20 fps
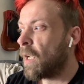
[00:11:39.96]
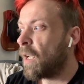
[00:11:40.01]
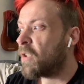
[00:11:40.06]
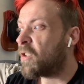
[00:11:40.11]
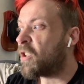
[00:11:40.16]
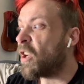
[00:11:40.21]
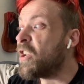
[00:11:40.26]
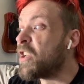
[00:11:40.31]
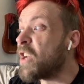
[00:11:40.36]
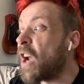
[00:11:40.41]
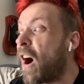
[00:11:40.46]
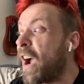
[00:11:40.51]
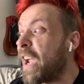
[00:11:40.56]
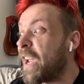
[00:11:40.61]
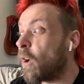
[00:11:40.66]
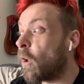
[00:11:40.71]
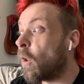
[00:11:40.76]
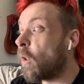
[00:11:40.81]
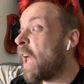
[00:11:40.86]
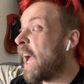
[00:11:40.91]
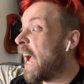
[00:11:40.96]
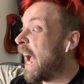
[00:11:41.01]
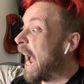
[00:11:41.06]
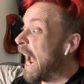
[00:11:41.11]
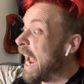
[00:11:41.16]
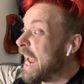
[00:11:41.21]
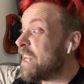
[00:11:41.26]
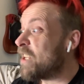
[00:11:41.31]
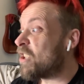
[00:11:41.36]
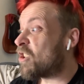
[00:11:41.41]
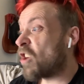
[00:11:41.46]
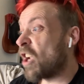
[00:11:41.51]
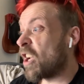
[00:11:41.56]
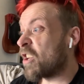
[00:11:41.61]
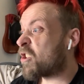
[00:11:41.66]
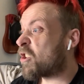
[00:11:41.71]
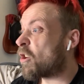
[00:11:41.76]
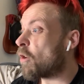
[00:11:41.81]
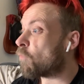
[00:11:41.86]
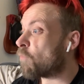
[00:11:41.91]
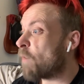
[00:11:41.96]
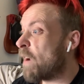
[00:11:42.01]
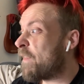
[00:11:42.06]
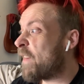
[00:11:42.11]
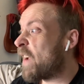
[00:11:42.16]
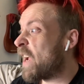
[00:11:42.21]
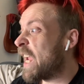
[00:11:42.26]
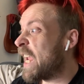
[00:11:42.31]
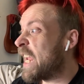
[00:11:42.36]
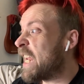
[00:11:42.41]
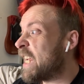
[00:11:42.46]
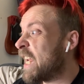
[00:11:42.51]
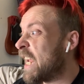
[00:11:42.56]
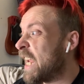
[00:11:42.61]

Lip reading: denial ain't just a river in